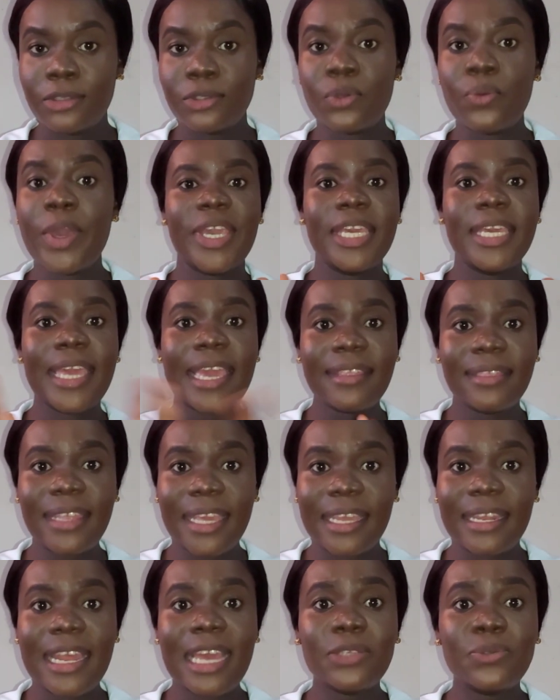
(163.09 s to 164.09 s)
So when you get
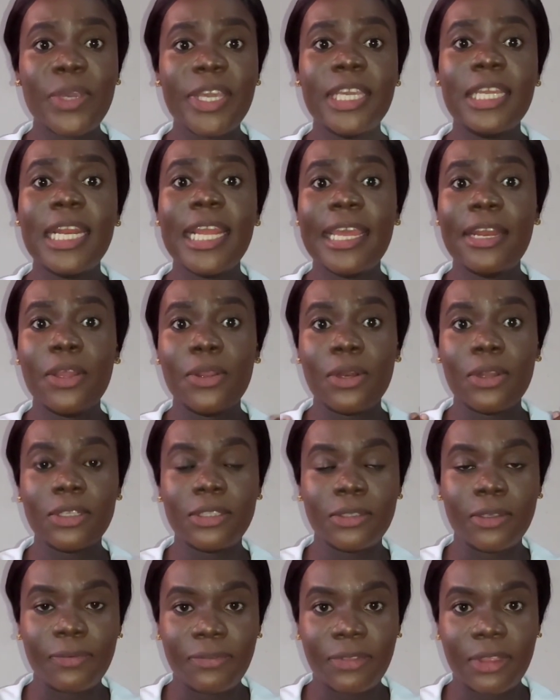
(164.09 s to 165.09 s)
there, that's where you learn a
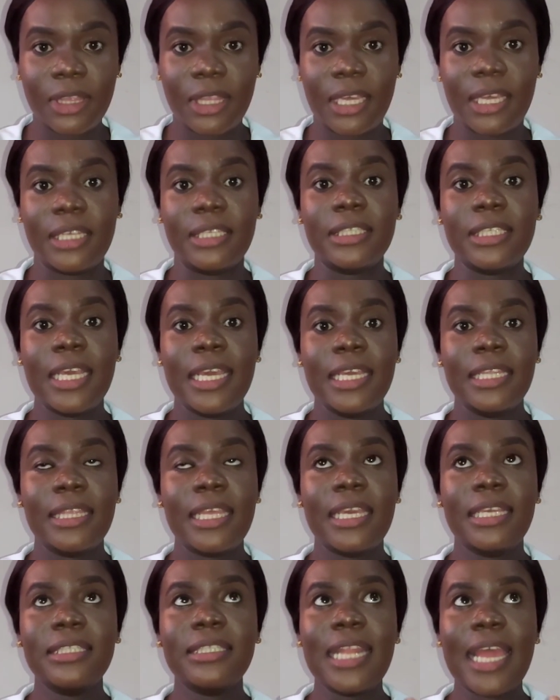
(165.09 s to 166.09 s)
lot of things
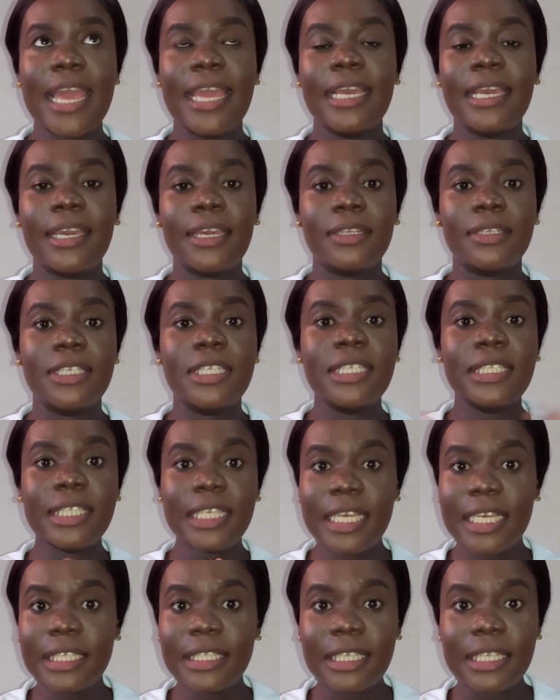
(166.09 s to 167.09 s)
like
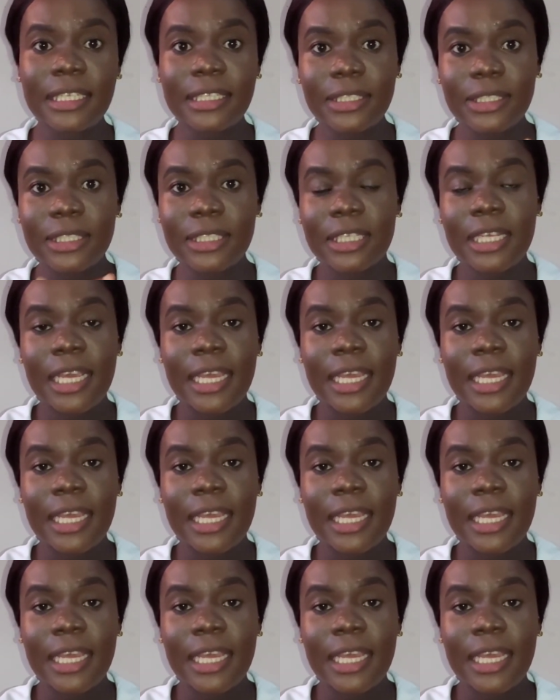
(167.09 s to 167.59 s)
diseases,